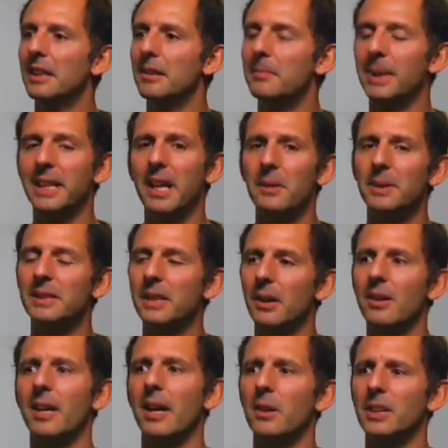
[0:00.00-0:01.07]
But then we say,
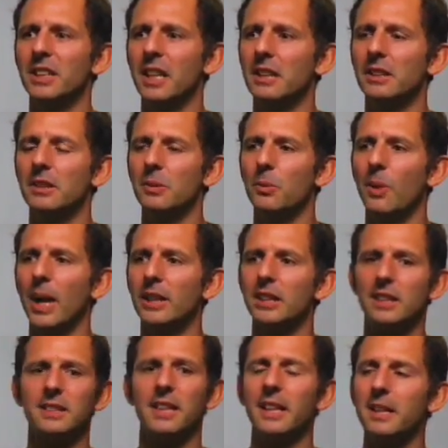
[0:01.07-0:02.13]
all right, then why
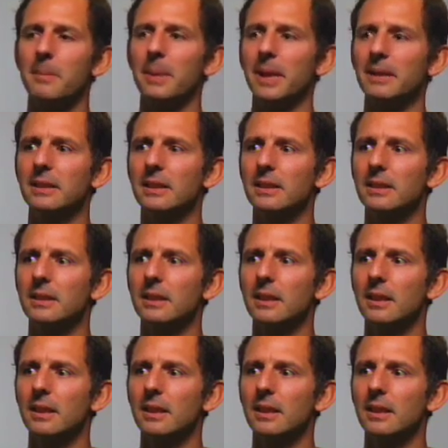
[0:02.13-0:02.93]
just databases?